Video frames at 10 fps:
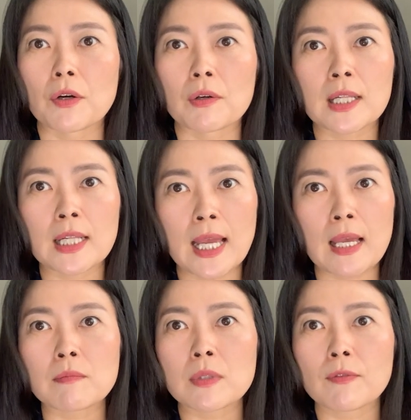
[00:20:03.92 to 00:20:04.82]

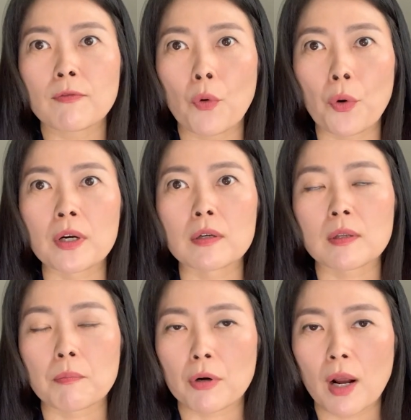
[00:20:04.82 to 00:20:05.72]
claimed for
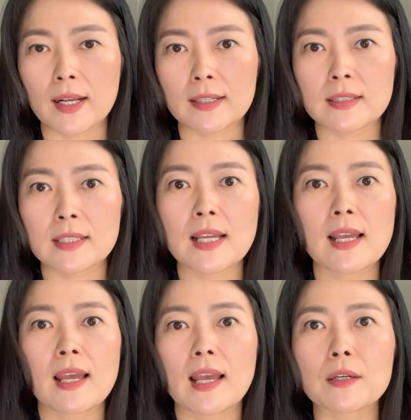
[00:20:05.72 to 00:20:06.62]
the product.
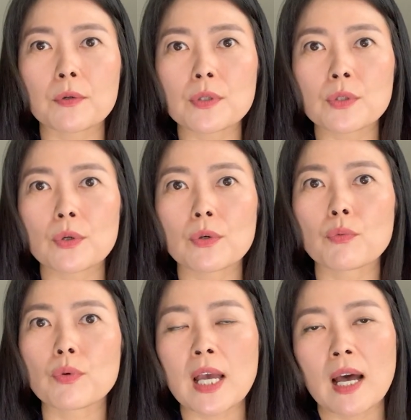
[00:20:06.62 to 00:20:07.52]
And also
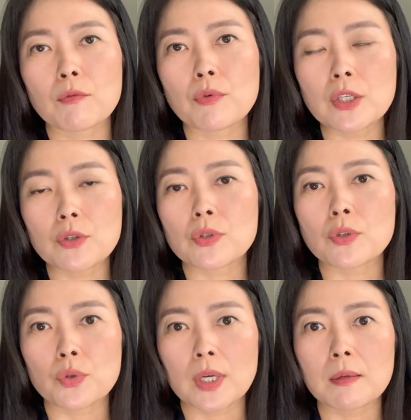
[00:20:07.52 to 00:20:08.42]
we use
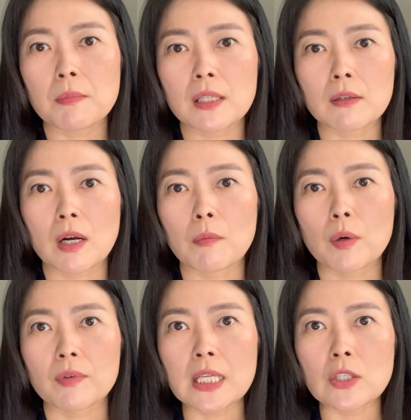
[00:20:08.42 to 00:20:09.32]
a 20 milligram
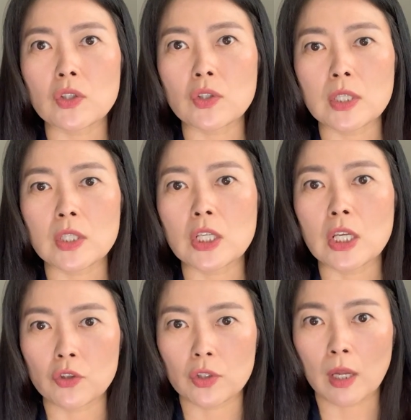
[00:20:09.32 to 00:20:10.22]
of EGCG
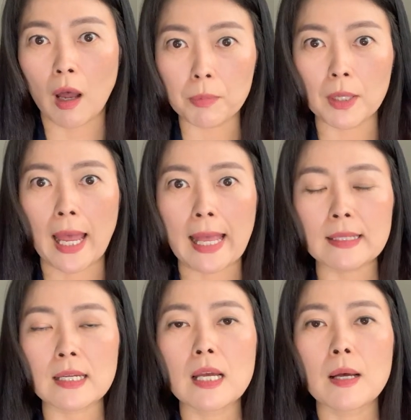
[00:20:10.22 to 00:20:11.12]
each tablet,
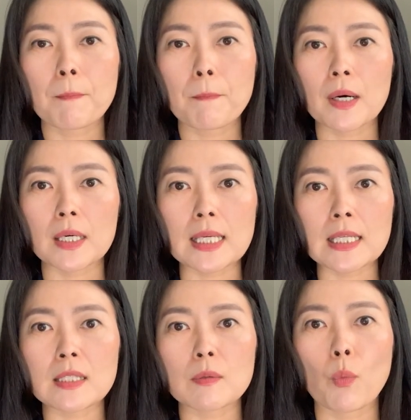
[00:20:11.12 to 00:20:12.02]
but
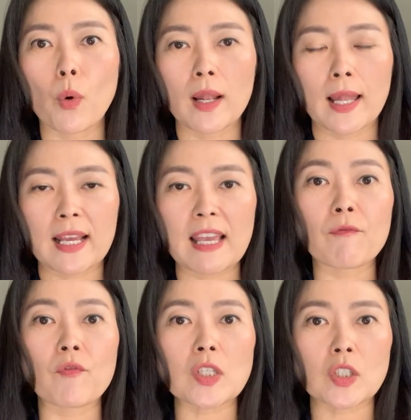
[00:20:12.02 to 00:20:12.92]
it is more like
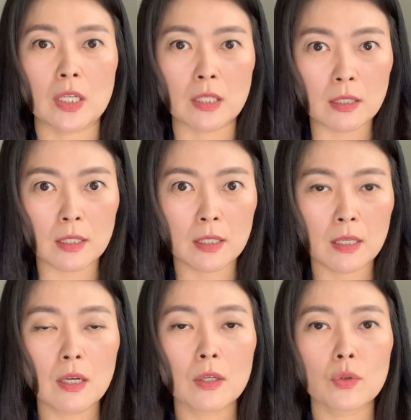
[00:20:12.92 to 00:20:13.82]
efficient
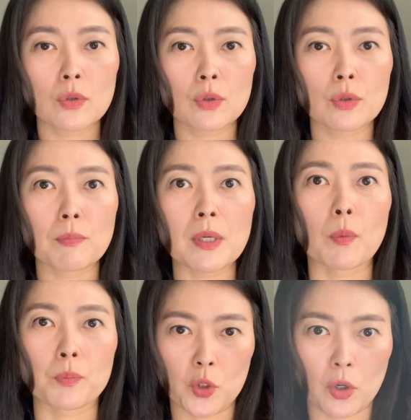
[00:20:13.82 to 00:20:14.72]
to be
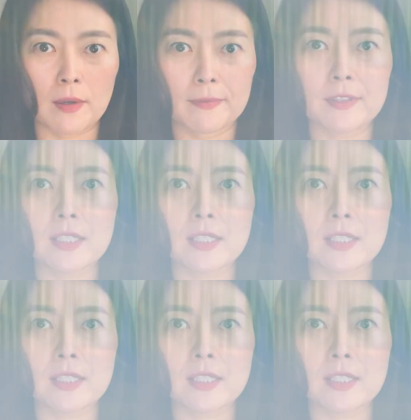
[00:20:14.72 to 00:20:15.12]
observed.